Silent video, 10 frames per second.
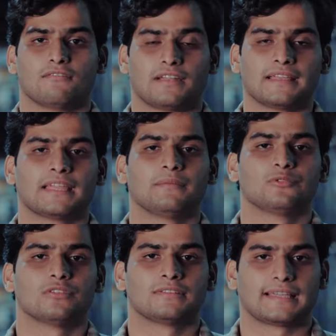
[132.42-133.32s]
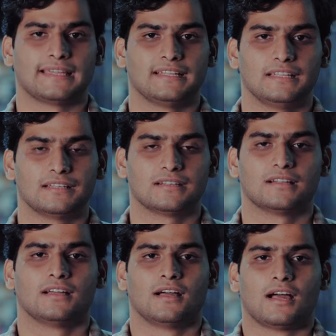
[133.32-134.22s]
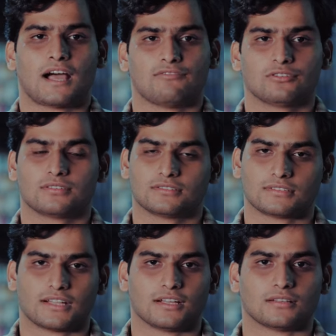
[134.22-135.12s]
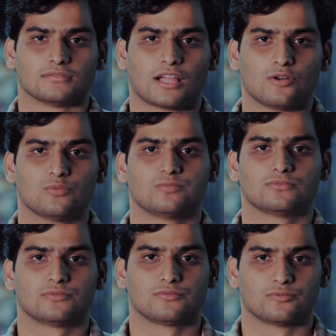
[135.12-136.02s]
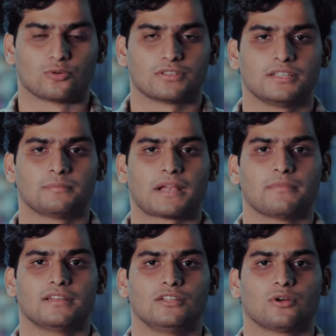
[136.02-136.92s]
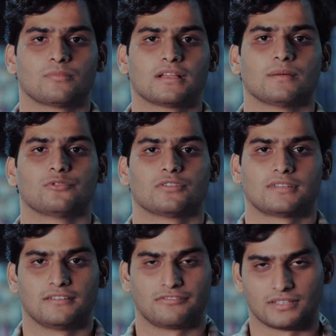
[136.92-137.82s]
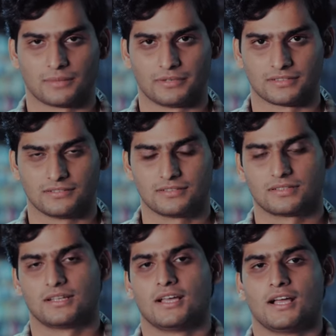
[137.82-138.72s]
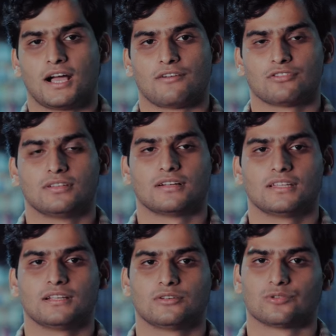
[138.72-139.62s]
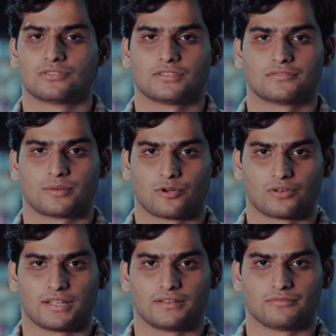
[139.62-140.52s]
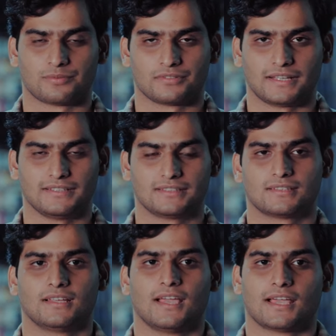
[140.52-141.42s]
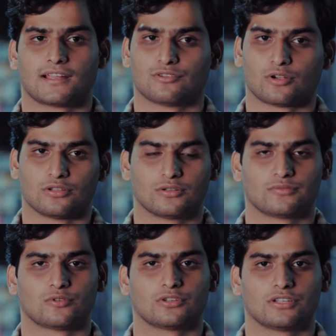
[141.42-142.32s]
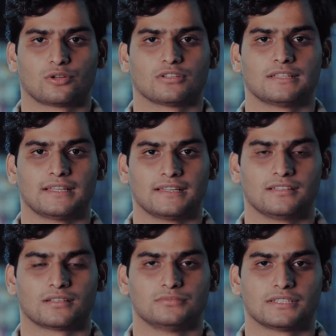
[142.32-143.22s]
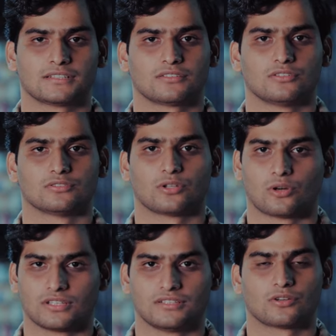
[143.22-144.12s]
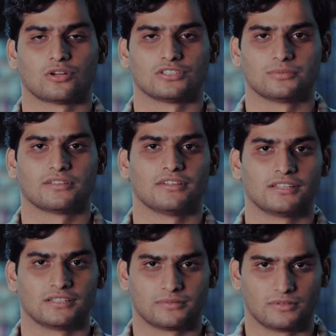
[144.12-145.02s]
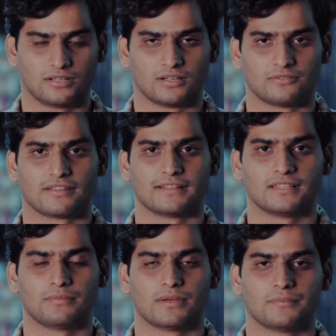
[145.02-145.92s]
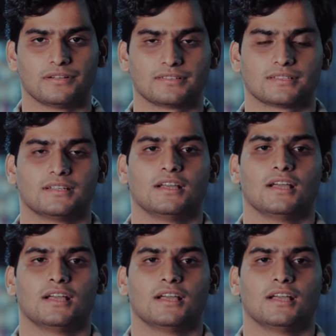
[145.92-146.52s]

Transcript: When I came to the second year, I was uh, now focusing primarily on my computer science fundamentals. I was learning courses from online websites and I was also focusing on the theory subjects taught in the college by various uh, faculty members.